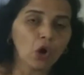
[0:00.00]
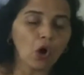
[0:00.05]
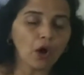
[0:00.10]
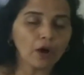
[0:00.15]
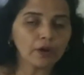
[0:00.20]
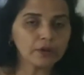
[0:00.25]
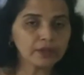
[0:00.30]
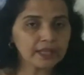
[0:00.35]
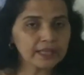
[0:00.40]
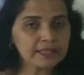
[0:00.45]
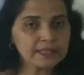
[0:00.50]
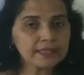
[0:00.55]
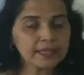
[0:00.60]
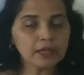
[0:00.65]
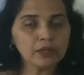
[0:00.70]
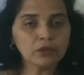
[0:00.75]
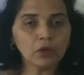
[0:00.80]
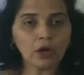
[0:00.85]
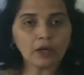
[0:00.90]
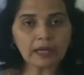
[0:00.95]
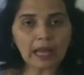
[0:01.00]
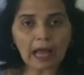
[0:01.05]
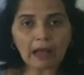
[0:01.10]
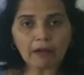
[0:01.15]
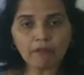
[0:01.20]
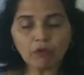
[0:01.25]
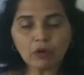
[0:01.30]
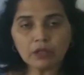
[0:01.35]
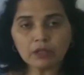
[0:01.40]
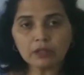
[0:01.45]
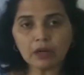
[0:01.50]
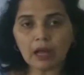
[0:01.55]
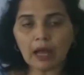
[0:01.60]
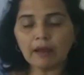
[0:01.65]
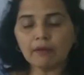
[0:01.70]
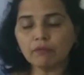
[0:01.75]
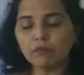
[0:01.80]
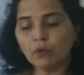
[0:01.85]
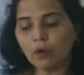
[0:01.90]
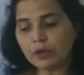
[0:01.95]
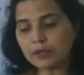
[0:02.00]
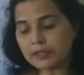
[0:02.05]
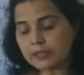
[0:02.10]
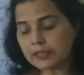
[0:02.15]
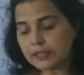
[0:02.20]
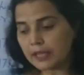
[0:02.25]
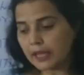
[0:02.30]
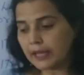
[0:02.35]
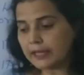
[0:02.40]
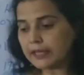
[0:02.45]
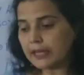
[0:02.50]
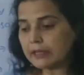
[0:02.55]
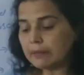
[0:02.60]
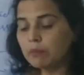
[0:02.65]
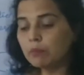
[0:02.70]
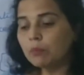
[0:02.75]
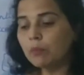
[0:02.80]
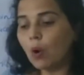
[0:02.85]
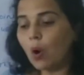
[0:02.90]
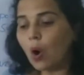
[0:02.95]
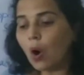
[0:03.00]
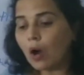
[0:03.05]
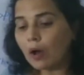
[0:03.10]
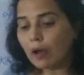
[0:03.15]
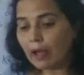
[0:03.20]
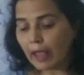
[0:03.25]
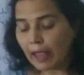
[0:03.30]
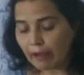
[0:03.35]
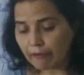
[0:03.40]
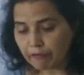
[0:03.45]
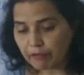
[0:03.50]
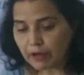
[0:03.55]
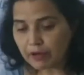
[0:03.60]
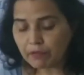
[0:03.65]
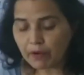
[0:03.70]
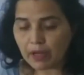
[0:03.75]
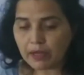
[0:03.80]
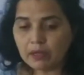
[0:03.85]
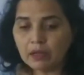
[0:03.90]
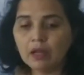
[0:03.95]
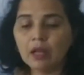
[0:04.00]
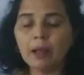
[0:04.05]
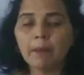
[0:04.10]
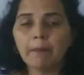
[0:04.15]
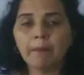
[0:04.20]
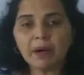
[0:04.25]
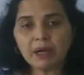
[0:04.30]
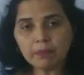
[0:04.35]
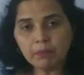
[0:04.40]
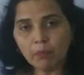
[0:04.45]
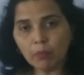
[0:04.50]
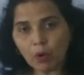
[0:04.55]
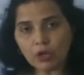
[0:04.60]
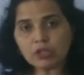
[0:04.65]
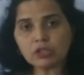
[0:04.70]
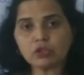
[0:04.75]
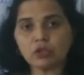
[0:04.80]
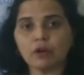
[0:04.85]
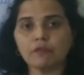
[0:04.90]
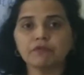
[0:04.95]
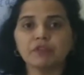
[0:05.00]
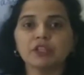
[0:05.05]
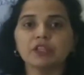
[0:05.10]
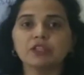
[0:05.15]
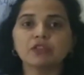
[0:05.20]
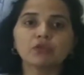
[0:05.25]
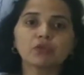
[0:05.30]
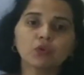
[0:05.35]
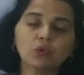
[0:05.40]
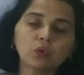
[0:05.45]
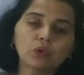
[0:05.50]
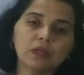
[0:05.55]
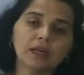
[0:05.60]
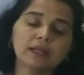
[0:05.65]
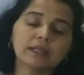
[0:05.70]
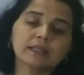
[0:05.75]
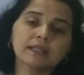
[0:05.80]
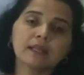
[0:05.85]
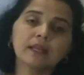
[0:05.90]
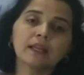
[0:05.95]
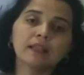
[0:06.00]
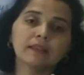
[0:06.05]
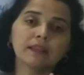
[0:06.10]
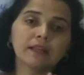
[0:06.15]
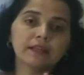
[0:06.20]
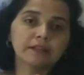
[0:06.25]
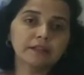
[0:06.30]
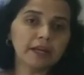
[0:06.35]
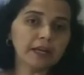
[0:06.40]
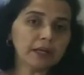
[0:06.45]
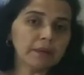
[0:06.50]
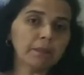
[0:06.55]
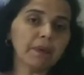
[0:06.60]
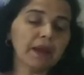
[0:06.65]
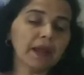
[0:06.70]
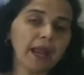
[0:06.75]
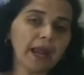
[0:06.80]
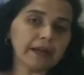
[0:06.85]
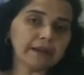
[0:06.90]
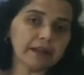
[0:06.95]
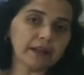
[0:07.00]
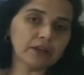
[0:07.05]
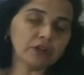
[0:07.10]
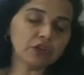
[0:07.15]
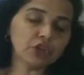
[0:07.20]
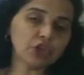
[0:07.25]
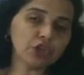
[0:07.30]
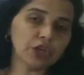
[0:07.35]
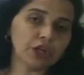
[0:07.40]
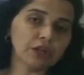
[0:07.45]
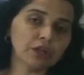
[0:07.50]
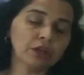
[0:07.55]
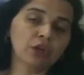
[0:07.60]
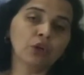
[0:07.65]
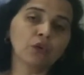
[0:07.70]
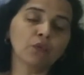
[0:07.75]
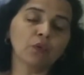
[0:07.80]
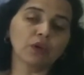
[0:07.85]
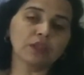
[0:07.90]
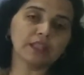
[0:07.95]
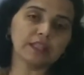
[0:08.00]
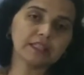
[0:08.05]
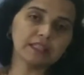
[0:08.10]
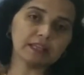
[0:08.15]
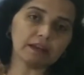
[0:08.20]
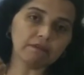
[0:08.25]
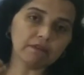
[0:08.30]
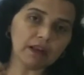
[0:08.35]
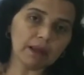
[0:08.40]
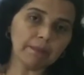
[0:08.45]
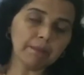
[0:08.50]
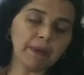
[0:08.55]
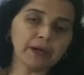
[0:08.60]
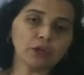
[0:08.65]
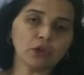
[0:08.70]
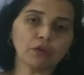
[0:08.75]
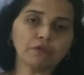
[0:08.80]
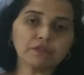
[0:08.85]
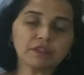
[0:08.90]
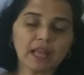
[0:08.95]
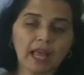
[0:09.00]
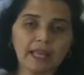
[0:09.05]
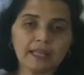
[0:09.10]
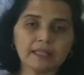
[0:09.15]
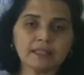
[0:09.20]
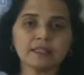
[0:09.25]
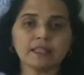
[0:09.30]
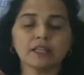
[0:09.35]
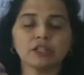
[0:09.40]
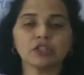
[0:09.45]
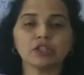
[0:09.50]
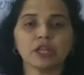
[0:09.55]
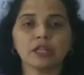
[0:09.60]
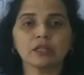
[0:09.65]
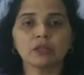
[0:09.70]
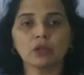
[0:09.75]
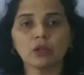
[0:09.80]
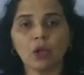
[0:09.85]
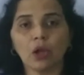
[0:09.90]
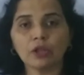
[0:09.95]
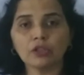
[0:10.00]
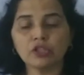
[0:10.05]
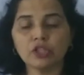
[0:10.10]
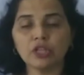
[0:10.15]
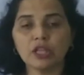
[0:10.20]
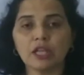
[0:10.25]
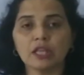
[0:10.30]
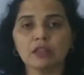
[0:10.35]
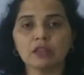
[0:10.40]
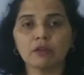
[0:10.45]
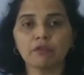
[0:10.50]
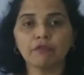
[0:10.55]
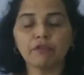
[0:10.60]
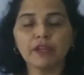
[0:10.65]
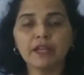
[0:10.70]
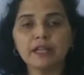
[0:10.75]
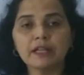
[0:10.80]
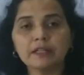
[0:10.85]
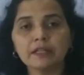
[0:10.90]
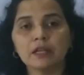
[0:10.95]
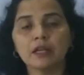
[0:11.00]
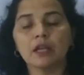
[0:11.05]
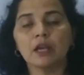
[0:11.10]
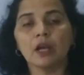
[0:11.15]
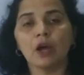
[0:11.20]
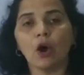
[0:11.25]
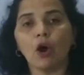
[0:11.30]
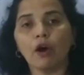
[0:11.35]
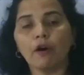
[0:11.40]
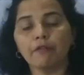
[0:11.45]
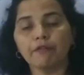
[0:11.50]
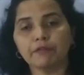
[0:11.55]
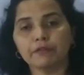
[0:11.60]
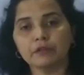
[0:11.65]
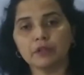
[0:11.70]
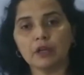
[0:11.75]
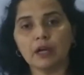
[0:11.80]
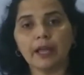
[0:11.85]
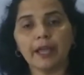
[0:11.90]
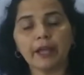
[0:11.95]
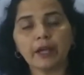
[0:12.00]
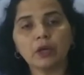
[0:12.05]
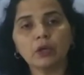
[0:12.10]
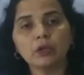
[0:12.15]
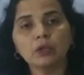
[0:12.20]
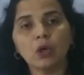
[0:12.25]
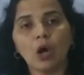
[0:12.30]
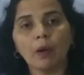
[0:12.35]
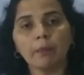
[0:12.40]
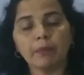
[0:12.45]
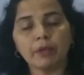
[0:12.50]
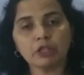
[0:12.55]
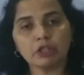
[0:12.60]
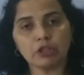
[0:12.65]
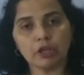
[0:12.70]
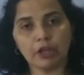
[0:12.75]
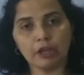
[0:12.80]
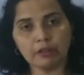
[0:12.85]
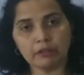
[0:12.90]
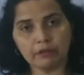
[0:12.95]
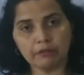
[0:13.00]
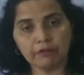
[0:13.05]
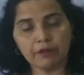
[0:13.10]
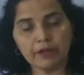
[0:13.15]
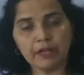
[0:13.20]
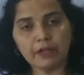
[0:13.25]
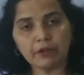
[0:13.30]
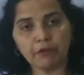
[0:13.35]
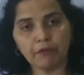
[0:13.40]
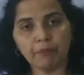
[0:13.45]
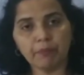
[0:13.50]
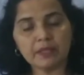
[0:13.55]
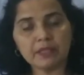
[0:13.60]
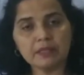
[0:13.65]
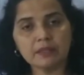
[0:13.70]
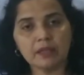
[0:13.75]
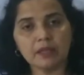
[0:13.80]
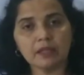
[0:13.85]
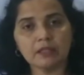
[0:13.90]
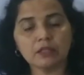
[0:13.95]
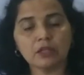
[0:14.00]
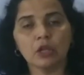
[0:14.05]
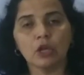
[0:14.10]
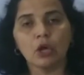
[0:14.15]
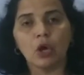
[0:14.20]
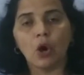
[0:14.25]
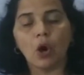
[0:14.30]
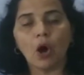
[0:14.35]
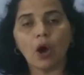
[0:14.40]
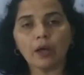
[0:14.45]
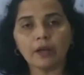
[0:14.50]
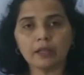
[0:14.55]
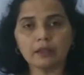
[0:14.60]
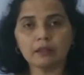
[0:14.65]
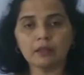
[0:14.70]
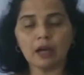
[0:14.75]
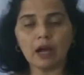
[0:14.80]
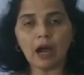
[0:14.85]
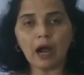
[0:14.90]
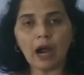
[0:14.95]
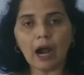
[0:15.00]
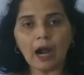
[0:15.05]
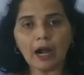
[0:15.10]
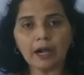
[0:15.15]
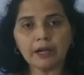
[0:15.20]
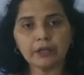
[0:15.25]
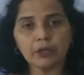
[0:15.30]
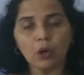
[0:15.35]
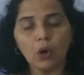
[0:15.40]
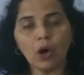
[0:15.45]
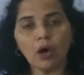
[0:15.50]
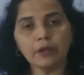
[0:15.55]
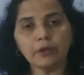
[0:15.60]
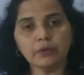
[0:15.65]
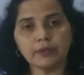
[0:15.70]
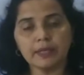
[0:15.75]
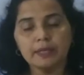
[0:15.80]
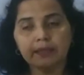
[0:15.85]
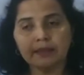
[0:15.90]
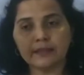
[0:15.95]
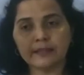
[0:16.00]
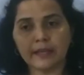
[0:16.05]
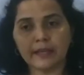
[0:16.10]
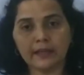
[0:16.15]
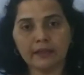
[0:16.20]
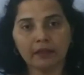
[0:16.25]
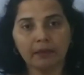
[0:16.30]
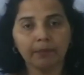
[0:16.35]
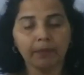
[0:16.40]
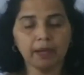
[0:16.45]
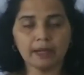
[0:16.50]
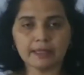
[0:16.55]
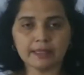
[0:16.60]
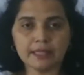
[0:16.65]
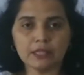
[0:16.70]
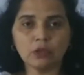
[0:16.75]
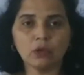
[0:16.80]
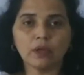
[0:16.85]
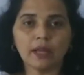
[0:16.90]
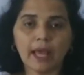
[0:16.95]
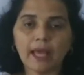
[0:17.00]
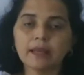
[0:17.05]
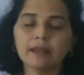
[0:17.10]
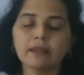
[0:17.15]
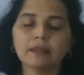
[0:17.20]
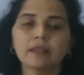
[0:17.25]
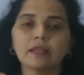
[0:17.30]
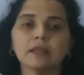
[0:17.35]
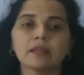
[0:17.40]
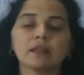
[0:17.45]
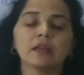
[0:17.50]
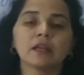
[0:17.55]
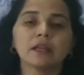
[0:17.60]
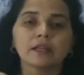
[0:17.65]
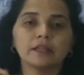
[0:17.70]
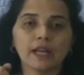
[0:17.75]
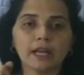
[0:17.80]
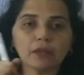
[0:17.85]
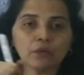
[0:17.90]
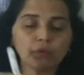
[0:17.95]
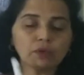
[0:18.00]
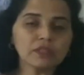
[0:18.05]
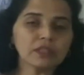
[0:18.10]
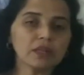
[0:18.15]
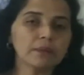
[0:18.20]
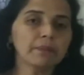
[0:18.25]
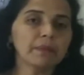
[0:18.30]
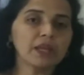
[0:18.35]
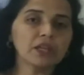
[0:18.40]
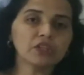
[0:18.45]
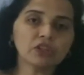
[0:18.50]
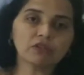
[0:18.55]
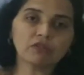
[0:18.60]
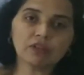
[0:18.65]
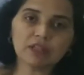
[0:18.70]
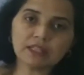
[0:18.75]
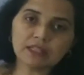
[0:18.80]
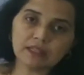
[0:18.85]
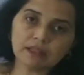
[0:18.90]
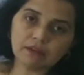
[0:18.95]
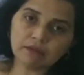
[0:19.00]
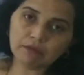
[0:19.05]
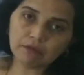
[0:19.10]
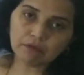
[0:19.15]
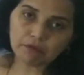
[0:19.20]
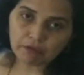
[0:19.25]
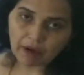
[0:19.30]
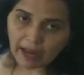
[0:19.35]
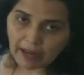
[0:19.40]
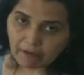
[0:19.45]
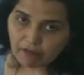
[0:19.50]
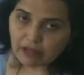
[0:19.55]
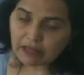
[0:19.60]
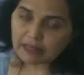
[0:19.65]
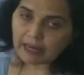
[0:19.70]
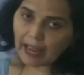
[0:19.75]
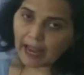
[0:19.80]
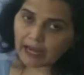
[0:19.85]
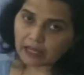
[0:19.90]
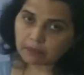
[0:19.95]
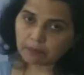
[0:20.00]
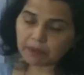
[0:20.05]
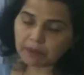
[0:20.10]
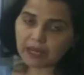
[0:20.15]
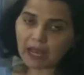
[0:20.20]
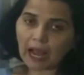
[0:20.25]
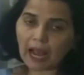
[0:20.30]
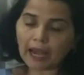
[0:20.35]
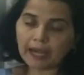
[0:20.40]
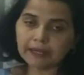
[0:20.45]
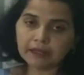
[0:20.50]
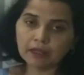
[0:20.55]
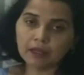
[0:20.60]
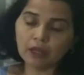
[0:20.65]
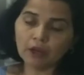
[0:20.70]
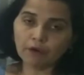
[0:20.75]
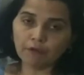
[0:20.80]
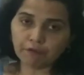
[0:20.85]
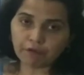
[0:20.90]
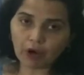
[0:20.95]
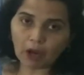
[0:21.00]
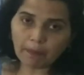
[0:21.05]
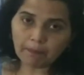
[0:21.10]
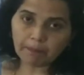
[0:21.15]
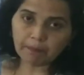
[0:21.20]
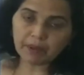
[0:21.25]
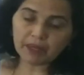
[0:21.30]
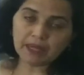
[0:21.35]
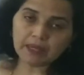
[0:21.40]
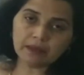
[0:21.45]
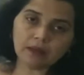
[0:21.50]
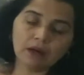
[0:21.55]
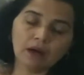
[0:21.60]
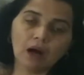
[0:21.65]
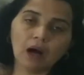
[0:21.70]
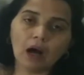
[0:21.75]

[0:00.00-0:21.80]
or you can say not, I won't say that everyone, but most of these rulers, they didn't pay attention for the development of science and technology in the field of the economics, in the field of business, or in the art, or you can say in the medicine, or anything. That was the major reason why we lagged behind from being